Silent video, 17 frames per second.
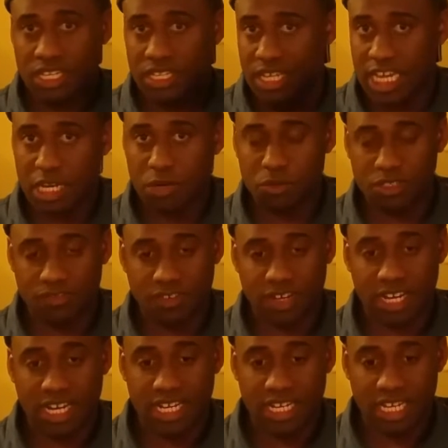The head was
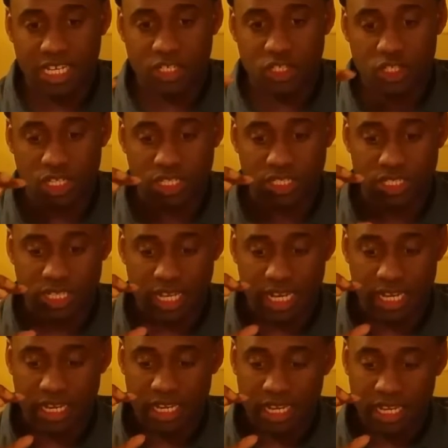fine. It's just
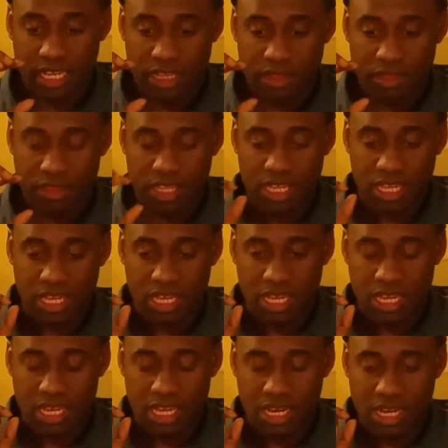that
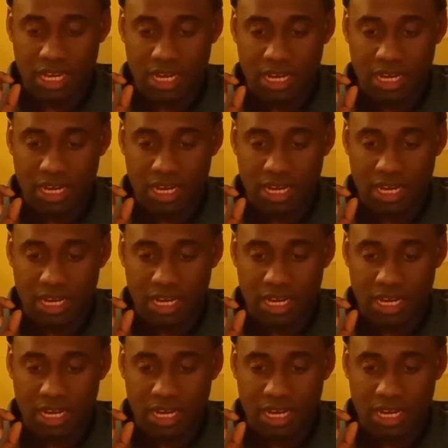the